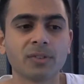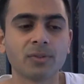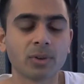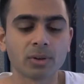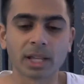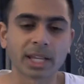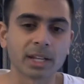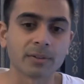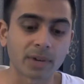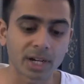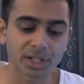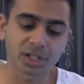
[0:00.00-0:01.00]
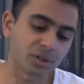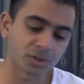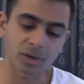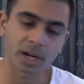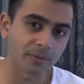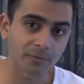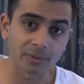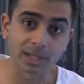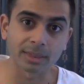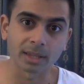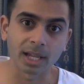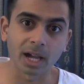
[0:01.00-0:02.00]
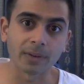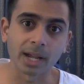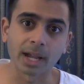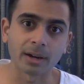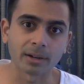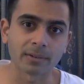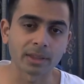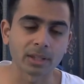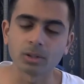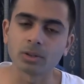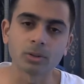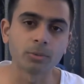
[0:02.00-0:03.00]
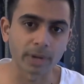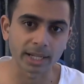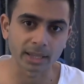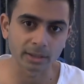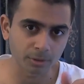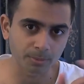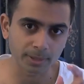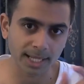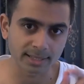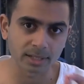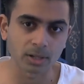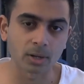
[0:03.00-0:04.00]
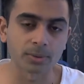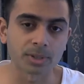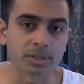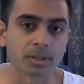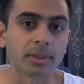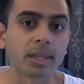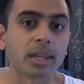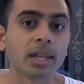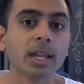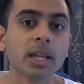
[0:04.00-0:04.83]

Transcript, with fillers: If you're like in a rush and you're trying to flick the cover out and everything, you could break the little plastic holders on there.